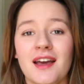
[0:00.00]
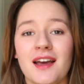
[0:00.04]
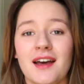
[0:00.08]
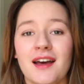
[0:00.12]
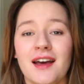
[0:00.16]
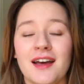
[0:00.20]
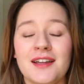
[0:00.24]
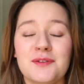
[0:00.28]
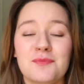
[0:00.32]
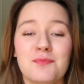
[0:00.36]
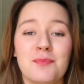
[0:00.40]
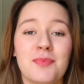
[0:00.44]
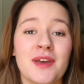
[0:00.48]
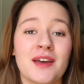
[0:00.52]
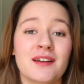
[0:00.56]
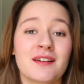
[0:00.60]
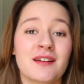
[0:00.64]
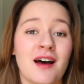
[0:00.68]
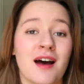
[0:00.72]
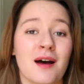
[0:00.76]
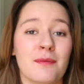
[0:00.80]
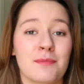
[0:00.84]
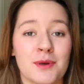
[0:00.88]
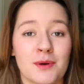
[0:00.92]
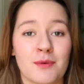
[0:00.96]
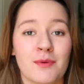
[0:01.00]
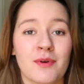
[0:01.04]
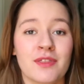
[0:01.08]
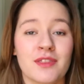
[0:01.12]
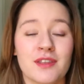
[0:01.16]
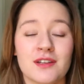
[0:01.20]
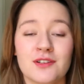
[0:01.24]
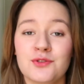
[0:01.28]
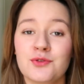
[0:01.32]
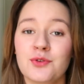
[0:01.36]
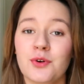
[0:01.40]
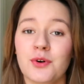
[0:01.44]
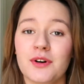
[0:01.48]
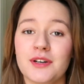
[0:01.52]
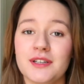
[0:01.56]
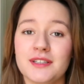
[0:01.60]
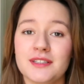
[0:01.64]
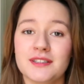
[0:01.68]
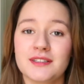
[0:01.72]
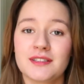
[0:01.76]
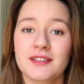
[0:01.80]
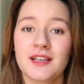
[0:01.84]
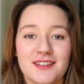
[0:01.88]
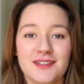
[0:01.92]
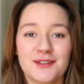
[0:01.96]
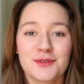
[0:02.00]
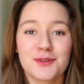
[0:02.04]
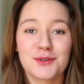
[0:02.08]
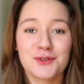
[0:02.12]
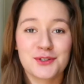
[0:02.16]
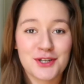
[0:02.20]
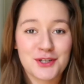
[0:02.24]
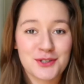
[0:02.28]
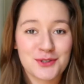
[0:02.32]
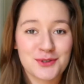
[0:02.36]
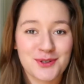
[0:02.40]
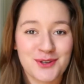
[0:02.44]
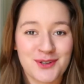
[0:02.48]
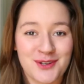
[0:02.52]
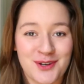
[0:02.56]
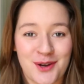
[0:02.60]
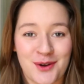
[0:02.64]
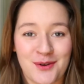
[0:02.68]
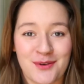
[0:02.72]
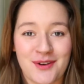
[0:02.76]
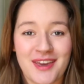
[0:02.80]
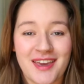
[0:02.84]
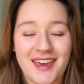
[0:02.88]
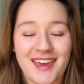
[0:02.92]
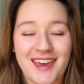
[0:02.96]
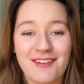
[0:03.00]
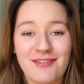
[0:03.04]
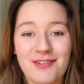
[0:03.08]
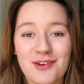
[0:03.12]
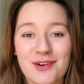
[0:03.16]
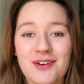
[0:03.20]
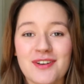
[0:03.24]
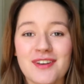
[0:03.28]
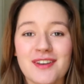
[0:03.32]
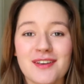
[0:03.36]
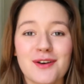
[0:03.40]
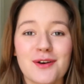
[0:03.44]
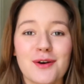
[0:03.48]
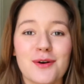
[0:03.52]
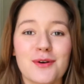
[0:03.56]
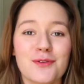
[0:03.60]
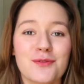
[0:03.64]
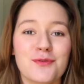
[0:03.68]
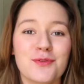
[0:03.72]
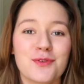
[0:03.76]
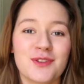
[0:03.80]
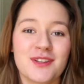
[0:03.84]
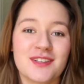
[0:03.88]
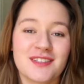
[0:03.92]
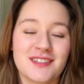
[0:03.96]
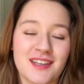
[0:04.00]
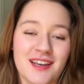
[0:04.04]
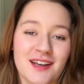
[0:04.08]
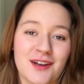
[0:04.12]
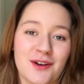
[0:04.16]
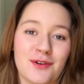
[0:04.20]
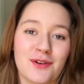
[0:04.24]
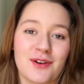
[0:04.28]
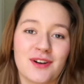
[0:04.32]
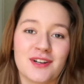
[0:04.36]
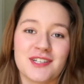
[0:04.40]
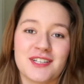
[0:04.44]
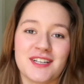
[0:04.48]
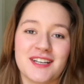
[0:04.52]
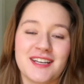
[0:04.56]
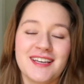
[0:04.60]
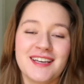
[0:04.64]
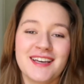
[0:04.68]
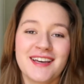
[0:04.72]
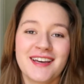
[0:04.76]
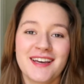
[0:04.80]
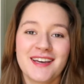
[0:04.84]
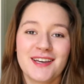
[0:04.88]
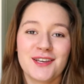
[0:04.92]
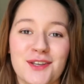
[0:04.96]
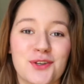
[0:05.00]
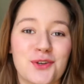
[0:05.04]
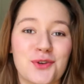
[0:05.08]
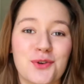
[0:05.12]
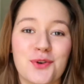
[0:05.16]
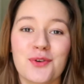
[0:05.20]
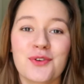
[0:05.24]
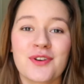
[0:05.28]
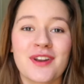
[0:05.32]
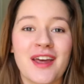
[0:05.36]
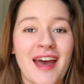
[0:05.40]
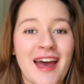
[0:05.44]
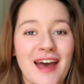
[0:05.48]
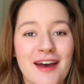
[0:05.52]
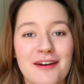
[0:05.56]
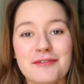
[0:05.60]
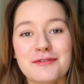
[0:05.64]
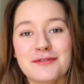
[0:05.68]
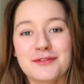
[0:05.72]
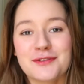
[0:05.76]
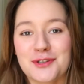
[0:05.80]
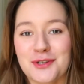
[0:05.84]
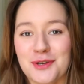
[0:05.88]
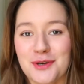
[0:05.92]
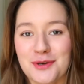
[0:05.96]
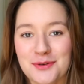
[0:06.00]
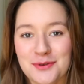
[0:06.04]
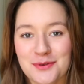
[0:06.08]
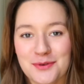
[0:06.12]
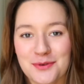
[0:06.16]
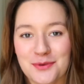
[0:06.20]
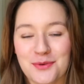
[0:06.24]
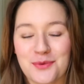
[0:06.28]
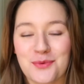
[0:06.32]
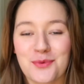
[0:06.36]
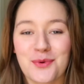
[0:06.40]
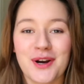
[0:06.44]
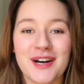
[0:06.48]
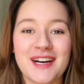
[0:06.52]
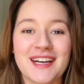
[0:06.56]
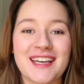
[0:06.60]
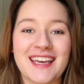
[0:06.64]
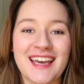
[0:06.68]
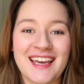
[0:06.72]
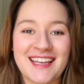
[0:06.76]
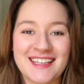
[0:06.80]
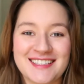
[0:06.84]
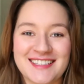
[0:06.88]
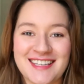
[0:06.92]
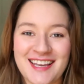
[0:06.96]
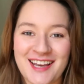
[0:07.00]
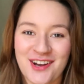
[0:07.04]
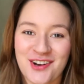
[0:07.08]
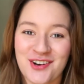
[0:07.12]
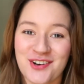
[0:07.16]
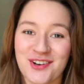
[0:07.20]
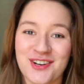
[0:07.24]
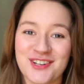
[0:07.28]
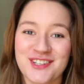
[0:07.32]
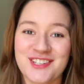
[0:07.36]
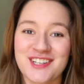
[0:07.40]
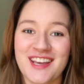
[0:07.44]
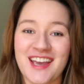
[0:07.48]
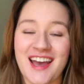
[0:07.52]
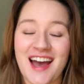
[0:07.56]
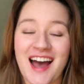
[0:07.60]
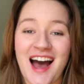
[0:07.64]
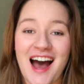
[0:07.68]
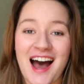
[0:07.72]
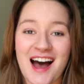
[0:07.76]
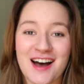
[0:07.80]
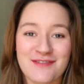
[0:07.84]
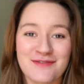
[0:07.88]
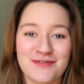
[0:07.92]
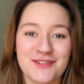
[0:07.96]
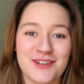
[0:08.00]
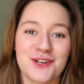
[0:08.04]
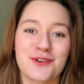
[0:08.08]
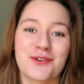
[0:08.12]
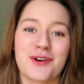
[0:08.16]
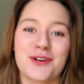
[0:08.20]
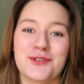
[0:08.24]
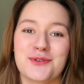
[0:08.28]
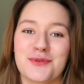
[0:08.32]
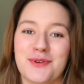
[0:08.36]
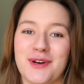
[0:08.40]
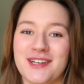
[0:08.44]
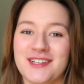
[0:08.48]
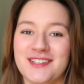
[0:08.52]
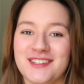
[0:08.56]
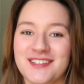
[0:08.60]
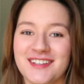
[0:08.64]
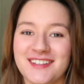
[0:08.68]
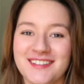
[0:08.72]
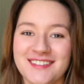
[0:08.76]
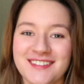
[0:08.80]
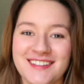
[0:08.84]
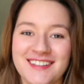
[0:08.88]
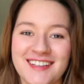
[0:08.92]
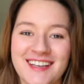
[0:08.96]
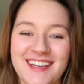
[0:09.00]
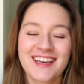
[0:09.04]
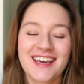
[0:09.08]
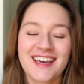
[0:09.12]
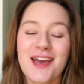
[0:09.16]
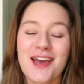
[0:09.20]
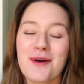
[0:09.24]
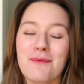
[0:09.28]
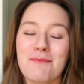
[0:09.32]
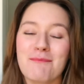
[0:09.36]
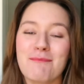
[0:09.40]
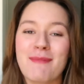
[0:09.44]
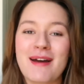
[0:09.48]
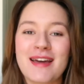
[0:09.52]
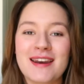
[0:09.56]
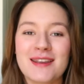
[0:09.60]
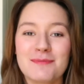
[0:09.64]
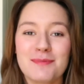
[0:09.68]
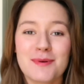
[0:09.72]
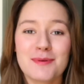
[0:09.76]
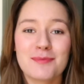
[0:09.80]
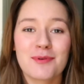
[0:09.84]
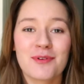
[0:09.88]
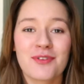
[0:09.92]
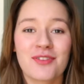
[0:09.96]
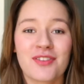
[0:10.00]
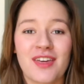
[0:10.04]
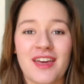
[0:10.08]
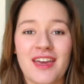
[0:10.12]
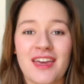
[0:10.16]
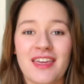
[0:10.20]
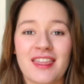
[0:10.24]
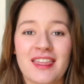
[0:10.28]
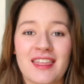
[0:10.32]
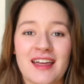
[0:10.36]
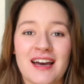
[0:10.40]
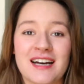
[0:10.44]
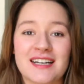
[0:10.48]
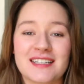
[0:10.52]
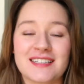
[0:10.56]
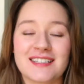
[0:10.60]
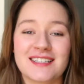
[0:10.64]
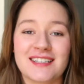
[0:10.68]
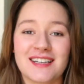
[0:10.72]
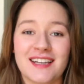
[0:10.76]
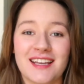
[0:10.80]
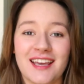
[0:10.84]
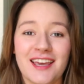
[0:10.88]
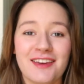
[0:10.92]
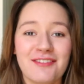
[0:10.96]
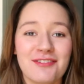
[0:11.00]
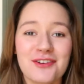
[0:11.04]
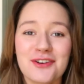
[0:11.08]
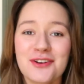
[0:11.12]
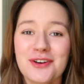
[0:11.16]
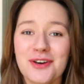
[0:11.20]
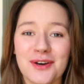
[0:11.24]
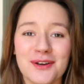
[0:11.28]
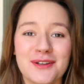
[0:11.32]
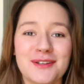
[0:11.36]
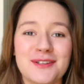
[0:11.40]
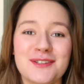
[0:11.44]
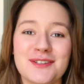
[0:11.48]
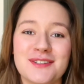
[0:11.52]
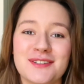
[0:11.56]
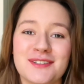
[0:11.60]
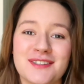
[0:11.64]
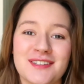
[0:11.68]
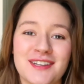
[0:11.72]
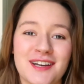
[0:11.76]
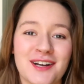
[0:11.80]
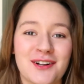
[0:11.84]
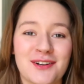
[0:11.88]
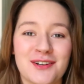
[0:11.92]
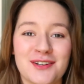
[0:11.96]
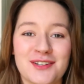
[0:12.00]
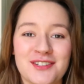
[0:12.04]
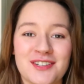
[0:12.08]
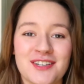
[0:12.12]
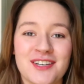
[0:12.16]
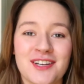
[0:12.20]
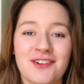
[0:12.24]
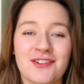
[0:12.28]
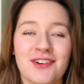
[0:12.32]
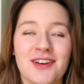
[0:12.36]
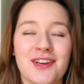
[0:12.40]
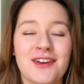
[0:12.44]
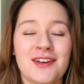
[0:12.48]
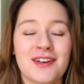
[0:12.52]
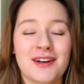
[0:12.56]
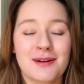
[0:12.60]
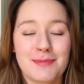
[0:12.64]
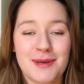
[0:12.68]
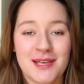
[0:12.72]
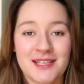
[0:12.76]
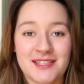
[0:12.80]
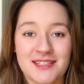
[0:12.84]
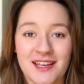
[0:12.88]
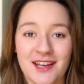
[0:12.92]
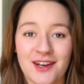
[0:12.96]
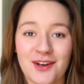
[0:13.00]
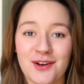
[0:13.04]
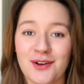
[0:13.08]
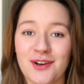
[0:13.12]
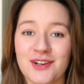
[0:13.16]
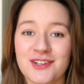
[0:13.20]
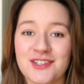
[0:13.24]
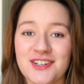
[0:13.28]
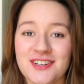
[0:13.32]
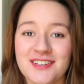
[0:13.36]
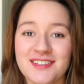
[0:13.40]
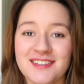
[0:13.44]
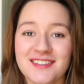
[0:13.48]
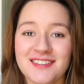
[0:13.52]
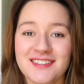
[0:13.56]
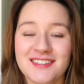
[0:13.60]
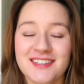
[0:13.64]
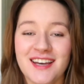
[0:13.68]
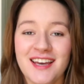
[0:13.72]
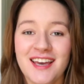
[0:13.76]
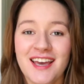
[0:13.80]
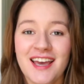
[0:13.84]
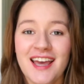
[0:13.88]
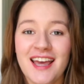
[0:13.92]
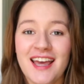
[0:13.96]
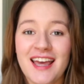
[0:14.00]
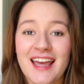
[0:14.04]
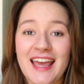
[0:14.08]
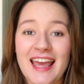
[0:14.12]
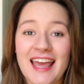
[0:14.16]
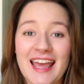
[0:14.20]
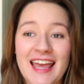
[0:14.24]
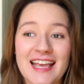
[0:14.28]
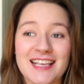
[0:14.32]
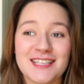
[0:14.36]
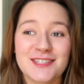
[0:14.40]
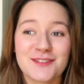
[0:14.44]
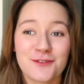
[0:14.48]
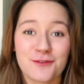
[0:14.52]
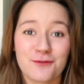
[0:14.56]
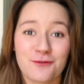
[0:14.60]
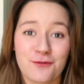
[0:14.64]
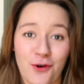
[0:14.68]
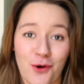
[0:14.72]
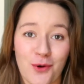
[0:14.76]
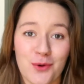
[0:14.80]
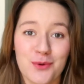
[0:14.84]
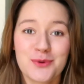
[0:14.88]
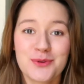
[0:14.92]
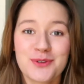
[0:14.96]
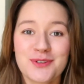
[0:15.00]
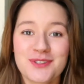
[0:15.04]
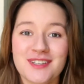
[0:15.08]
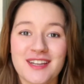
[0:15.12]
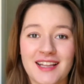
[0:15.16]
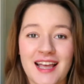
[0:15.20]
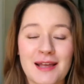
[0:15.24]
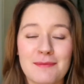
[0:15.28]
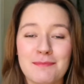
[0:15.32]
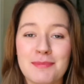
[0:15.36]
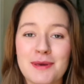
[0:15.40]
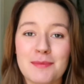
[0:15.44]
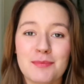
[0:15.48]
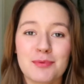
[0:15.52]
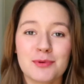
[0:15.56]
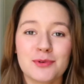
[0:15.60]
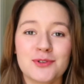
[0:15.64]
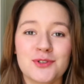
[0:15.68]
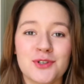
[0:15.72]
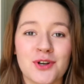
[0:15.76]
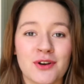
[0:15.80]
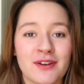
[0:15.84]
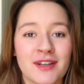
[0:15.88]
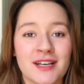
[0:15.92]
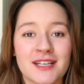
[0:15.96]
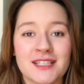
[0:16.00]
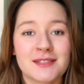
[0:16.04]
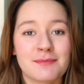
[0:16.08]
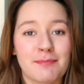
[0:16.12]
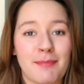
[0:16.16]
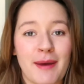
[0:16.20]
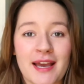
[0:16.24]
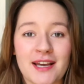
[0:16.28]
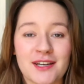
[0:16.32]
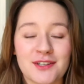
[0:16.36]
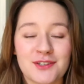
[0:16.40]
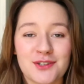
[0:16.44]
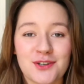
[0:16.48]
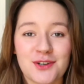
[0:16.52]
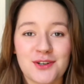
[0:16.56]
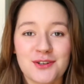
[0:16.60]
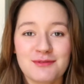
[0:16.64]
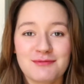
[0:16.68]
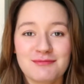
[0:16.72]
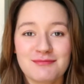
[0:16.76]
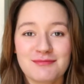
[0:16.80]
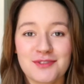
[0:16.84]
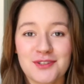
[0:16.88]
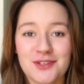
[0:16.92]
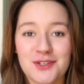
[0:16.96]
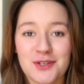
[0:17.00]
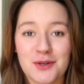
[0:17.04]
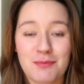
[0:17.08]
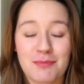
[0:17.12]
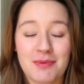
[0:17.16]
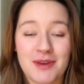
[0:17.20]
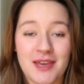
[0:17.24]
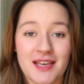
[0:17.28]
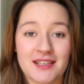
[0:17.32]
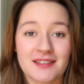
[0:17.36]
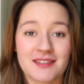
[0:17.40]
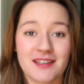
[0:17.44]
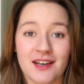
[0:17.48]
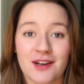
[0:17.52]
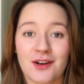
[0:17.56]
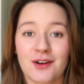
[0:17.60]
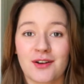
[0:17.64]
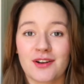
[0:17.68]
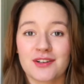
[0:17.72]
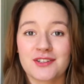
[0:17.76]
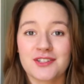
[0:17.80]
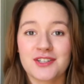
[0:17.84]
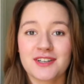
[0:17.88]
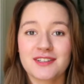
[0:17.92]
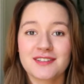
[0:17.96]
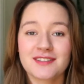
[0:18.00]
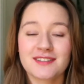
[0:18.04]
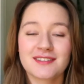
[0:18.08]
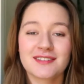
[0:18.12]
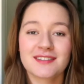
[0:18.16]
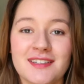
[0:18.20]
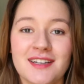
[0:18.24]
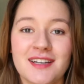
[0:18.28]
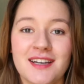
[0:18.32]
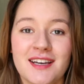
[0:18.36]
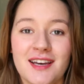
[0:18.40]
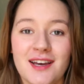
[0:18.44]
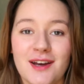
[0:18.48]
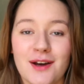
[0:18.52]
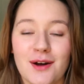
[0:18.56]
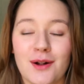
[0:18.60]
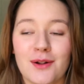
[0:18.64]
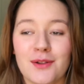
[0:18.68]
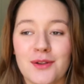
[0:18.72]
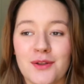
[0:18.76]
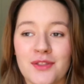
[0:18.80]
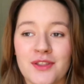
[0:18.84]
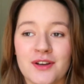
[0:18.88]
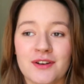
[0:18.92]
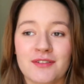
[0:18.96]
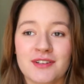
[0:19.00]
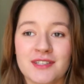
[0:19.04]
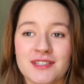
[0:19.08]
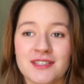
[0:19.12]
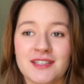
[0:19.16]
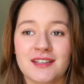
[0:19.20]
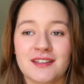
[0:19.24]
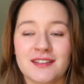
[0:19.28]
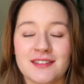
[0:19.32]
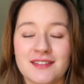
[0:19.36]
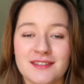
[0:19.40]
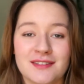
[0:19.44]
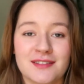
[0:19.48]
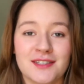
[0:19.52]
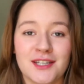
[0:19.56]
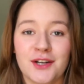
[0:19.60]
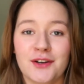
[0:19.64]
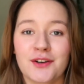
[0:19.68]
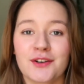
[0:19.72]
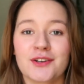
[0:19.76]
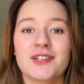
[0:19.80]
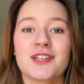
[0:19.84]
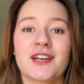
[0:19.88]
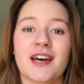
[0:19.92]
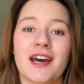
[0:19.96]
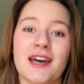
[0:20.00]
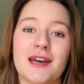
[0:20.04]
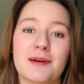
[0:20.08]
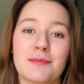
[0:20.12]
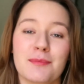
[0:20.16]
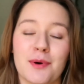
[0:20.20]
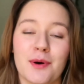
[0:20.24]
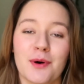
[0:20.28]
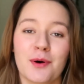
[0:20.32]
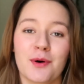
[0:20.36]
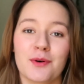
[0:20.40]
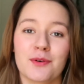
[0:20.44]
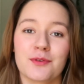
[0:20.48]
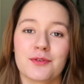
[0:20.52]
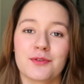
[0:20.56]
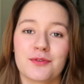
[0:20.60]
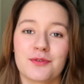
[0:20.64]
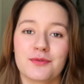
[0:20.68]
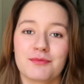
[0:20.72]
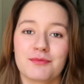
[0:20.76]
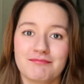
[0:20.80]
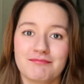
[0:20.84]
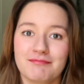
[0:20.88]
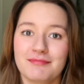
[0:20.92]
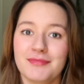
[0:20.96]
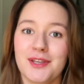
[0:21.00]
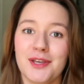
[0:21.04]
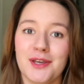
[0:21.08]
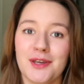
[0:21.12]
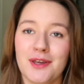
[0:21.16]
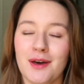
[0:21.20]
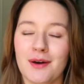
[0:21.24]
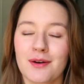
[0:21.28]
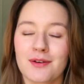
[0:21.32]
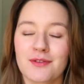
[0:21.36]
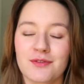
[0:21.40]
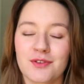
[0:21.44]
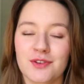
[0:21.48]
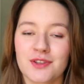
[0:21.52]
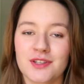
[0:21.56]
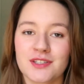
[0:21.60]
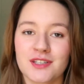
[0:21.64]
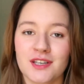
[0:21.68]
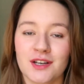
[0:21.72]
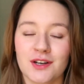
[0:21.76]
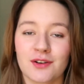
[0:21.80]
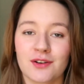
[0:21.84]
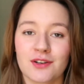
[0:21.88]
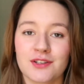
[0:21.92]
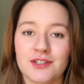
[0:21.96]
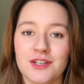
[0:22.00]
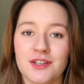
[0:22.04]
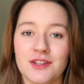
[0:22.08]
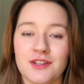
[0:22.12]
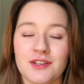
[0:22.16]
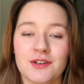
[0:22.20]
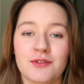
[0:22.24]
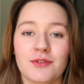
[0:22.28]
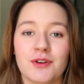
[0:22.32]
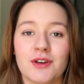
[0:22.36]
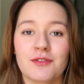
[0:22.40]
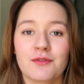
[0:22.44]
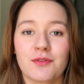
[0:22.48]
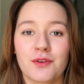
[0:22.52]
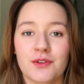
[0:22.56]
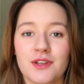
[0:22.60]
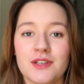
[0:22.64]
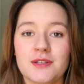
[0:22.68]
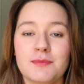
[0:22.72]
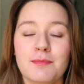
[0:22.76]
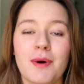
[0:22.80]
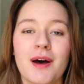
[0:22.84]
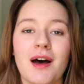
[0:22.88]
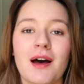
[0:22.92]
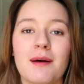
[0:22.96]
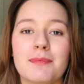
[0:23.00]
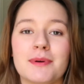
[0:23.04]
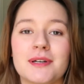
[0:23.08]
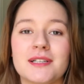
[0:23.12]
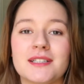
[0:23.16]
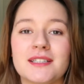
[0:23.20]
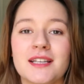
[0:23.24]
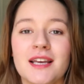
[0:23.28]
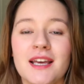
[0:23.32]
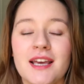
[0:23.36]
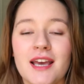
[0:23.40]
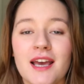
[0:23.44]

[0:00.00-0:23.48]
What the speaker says: and be unhappy with the choice. So just so you know, if you're gonna go for the psychology, you don't have to work in psychology after graduation. Many people think that if you're going to a psychology degree, you're gonna be a psychologist. It is false, and people don't expect you to be a psychologist, although there is a stereotype of you going for the psychology degree for this purpose.